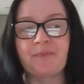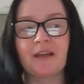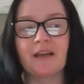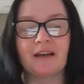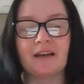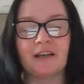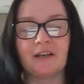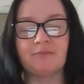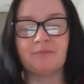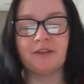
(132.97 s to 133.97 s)

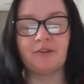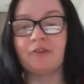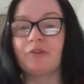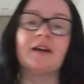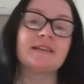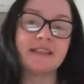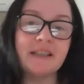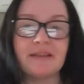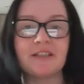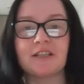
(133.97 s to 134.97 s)
you are not as
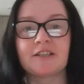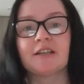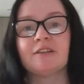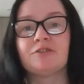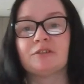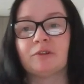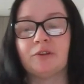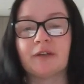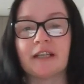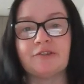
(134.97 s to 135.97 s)
limited to what
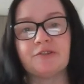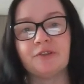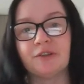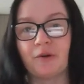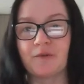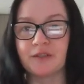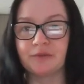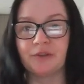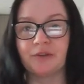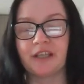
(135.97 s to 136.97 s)
you can do. You're also
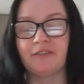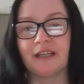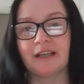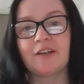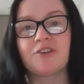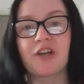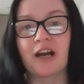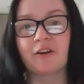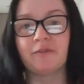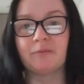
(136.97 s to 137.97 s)
not giving
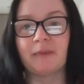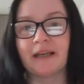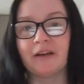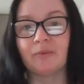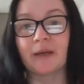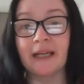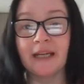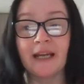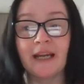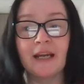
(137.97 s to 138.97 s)
chunk of your money away
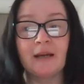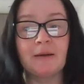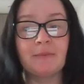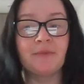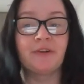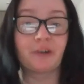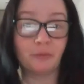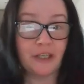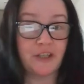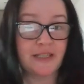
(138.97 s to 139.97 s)

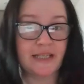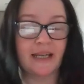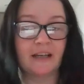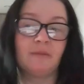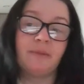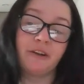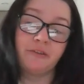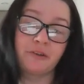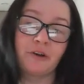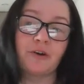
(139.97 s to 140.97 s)
from each sale, but
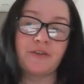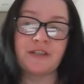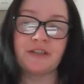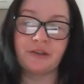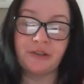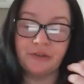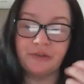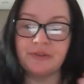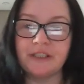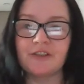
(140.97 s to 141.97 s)
of course you
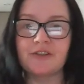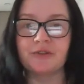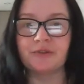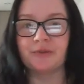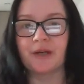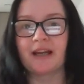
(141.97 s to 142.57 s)
do need to